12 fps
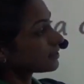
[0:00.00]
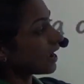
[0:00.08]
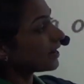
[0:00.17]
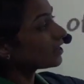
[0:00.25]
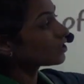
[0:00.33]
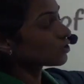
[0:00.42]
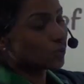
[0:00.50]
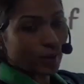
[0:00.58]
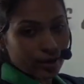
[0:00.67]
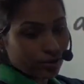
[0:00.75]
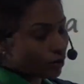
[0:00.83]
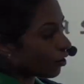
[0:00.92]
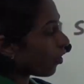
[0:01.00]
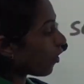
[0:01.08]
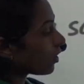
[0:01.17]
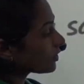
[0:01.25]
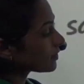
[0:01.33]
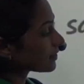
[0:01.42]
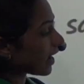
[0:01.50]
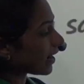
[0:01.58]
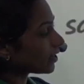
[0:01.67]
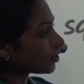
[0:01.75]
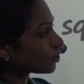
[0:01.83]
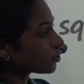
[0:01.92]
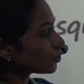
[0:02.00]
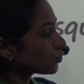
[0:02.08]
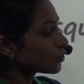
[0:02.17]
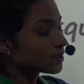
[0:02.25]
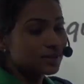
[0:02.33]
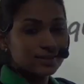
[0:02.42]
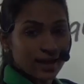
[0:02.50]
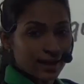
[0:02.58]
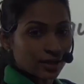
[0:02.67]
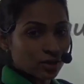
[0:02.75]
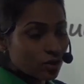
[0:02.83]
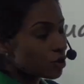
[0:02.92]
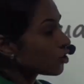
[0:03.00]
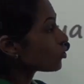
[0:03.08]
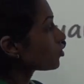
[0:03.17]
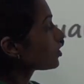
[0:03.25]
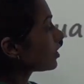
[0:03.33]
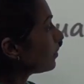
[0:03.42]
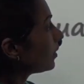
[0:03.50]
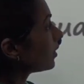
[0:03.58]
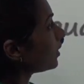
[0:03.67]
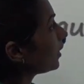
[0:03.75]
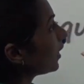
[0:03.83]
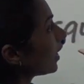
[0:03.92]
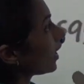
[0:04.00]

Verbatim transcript: side square or side into side. So similarly,